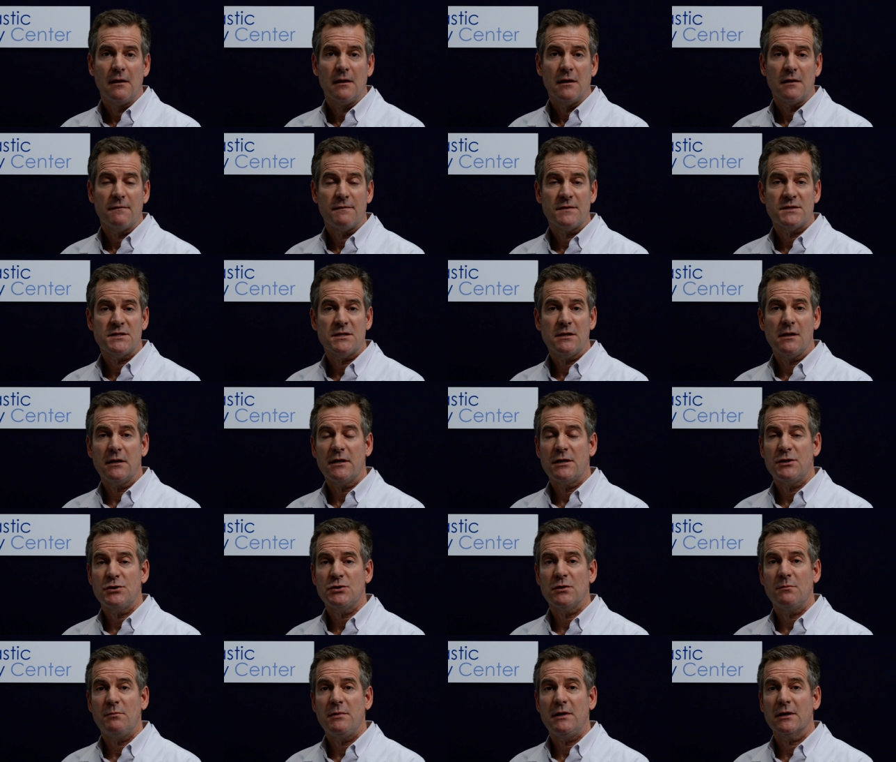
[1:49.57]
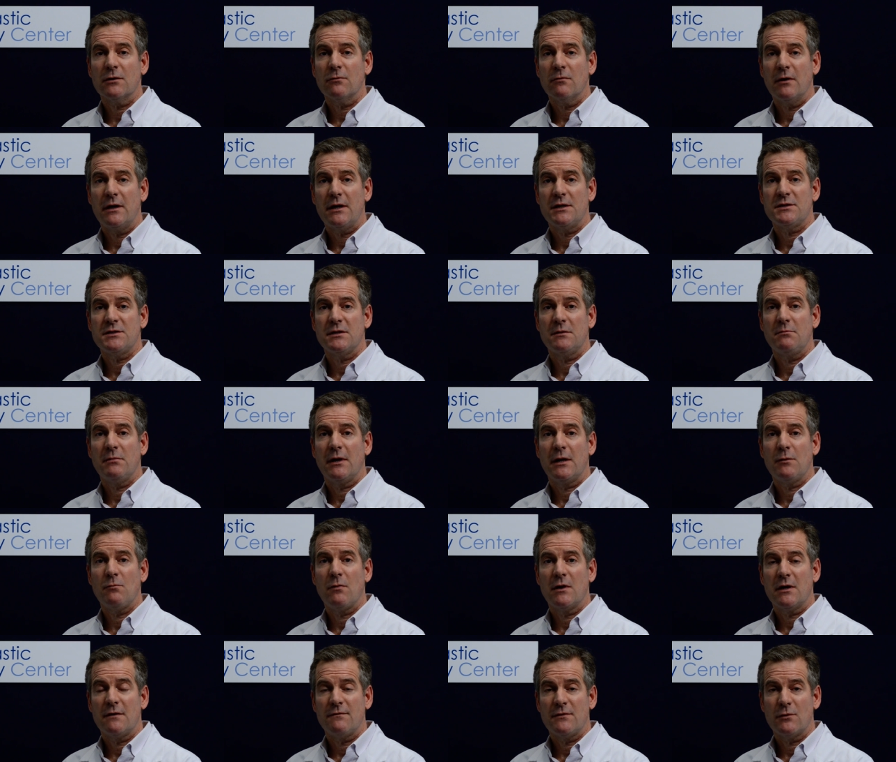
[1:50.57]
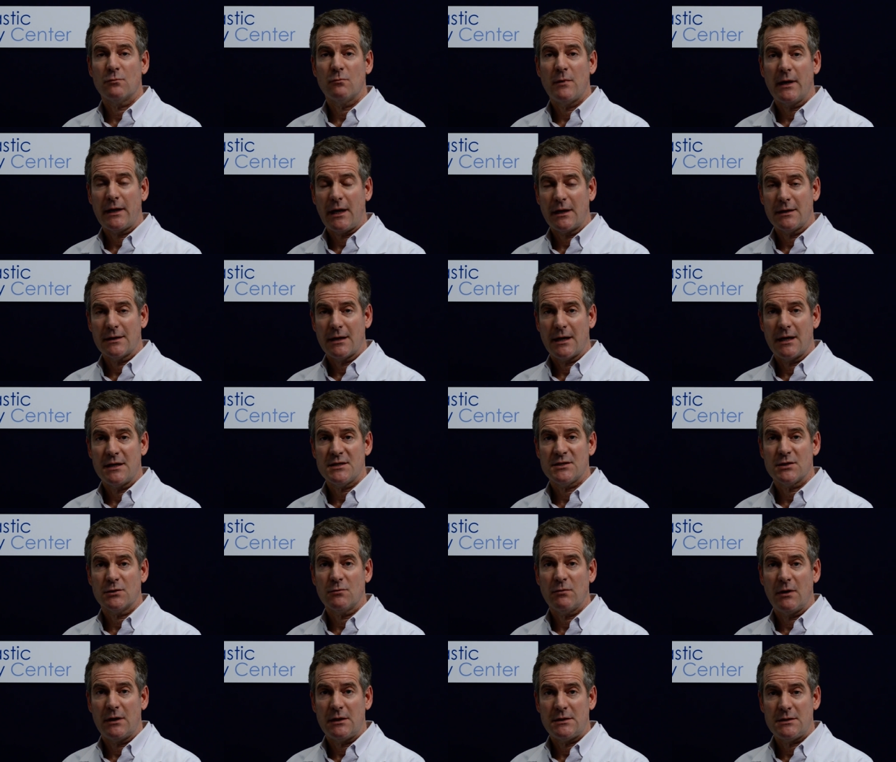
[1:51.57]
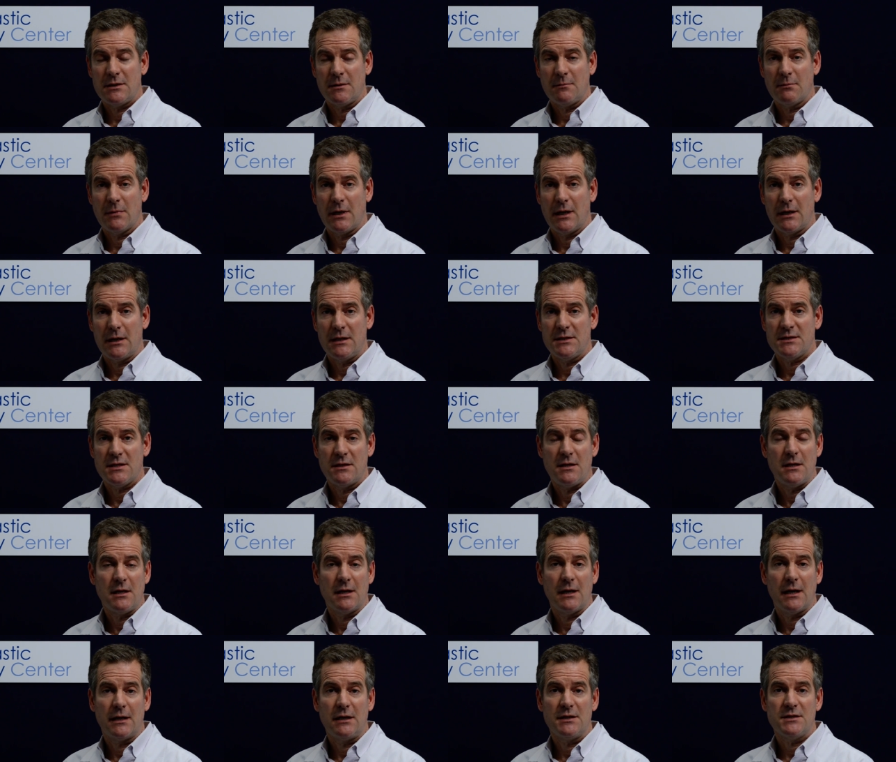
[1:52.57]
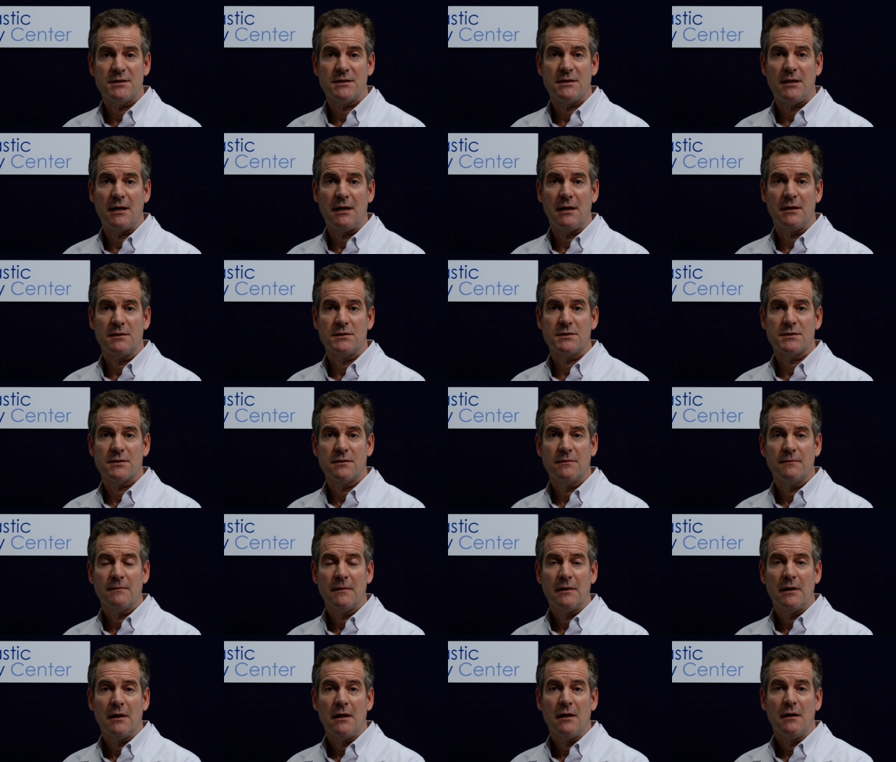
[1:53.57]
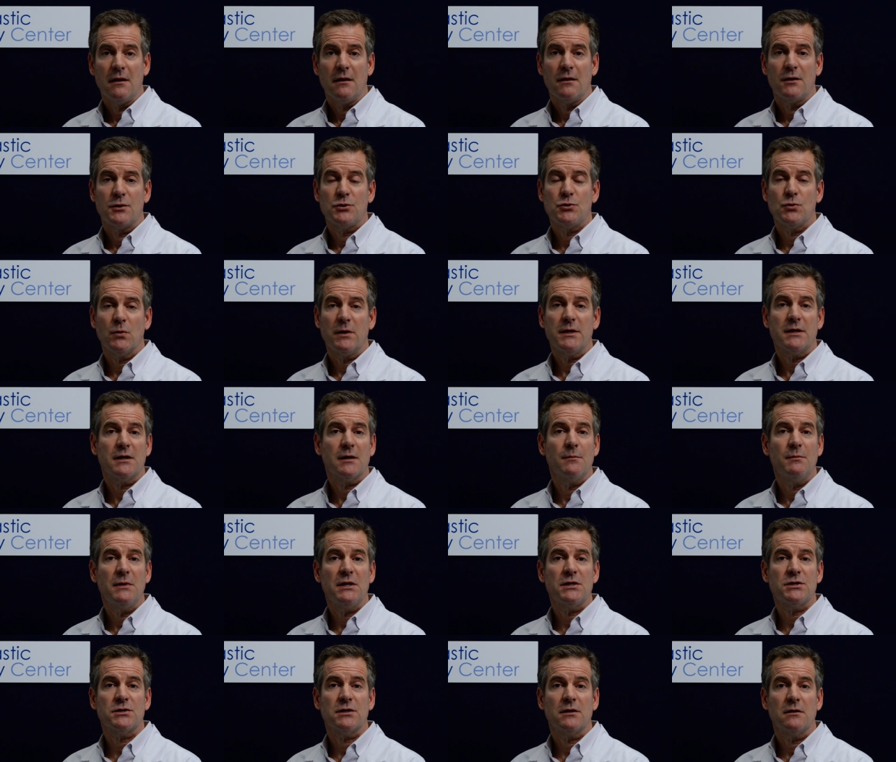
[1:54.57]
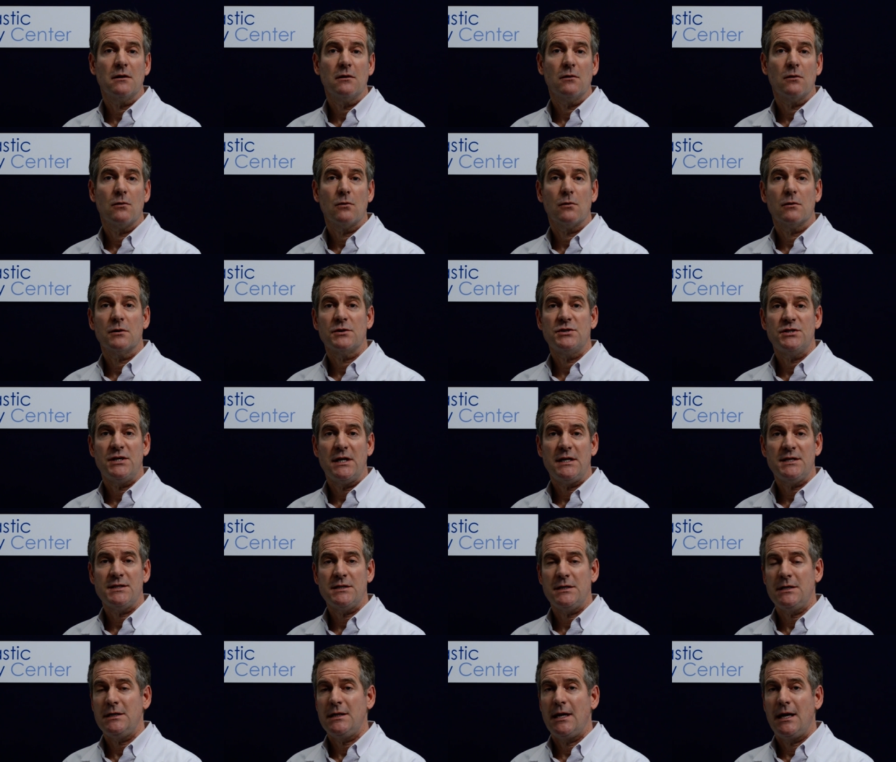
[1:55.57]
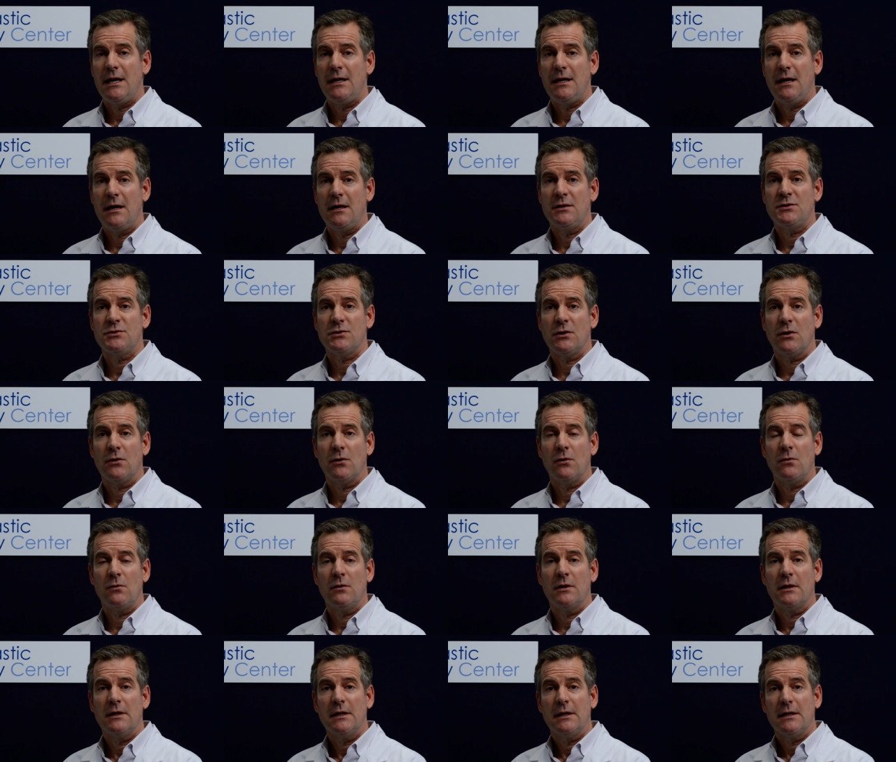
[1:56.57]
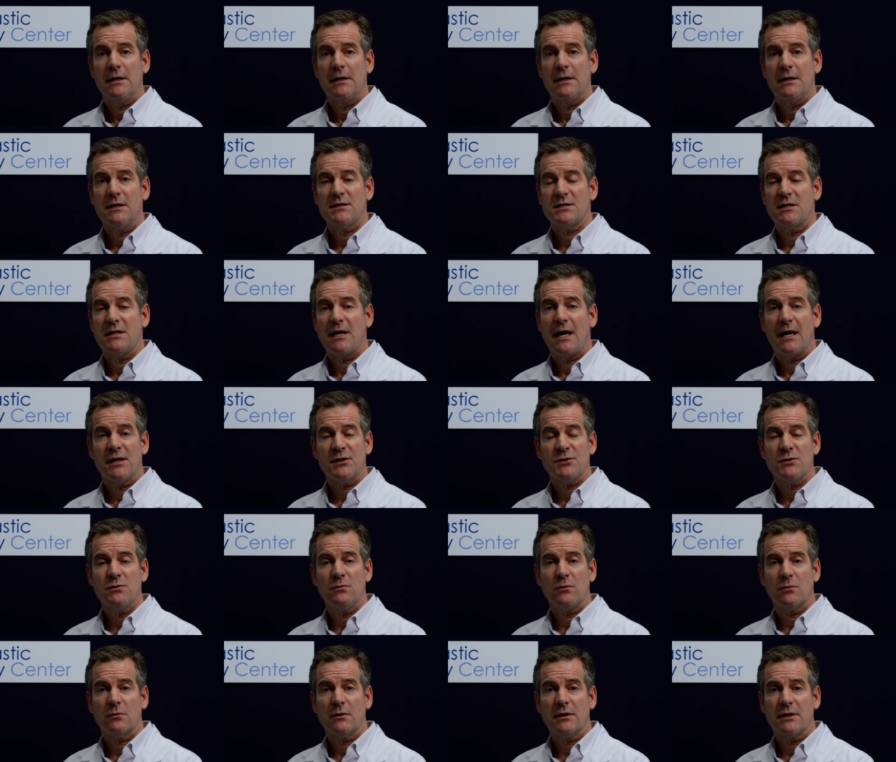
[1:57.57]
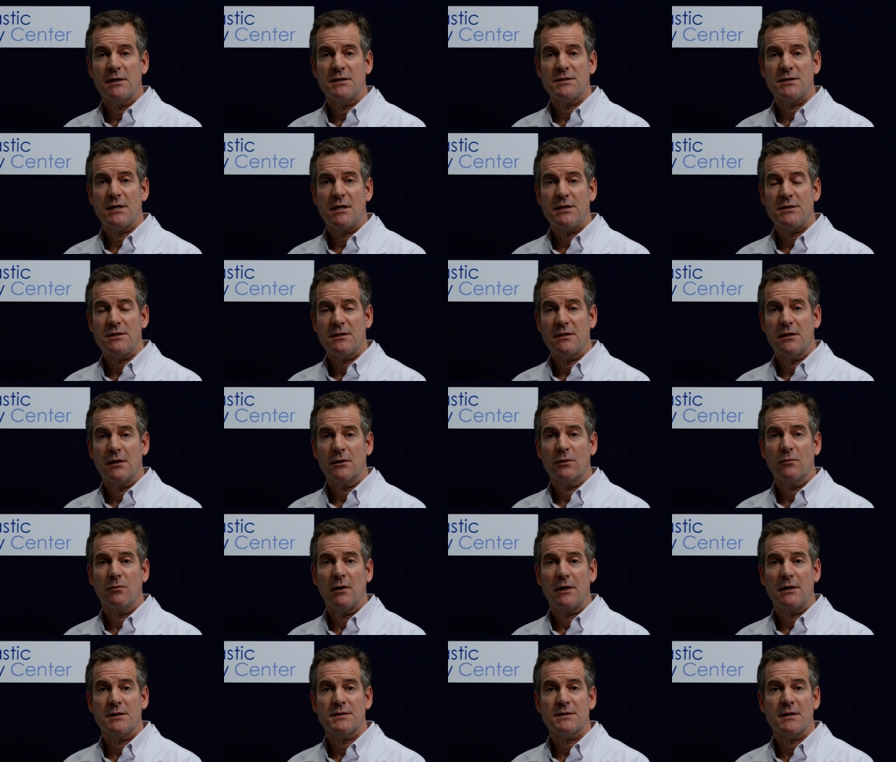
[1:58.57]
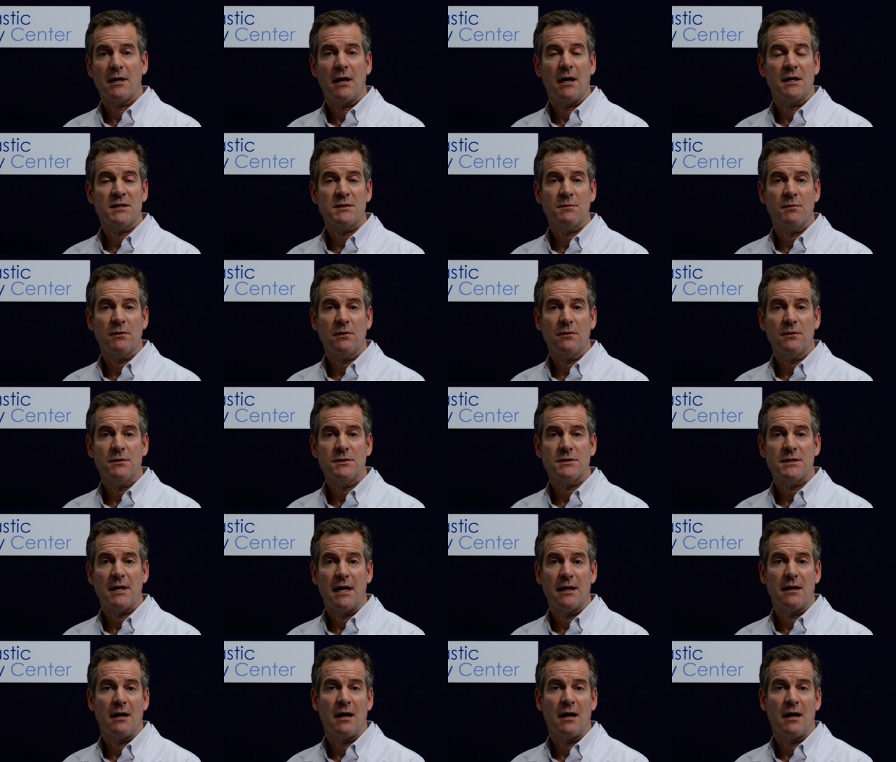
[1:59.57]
The facility should be accredited by one of the recognized accrediting bodies in the United States. The Joint Commission, or JCAHO, is a national organization that accredits hospitals and